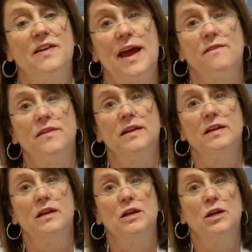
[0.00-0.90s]
of
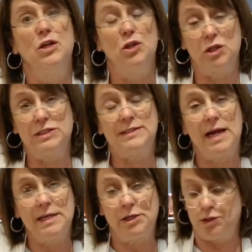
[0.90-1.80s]
having your
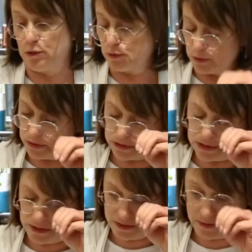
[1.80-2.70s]
lasagna
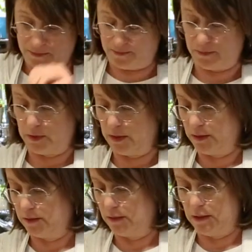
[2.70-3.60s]
noodles,
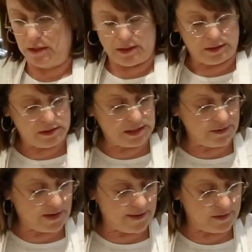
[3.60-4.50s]
instead
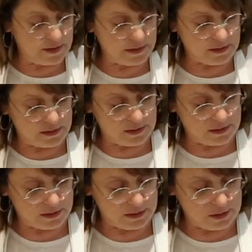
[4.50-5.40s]
of having
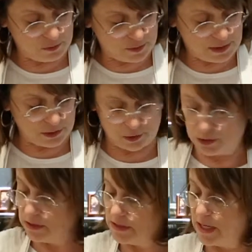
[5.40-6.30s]
regular
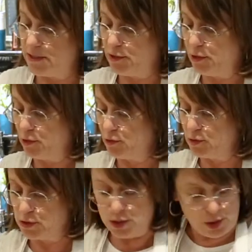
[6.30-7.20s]
lasagna
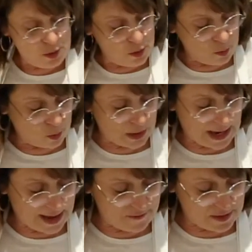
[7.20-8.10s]
noodles, we're
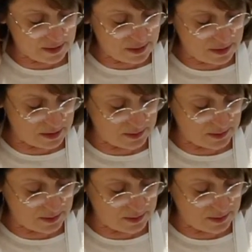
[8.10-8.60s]
having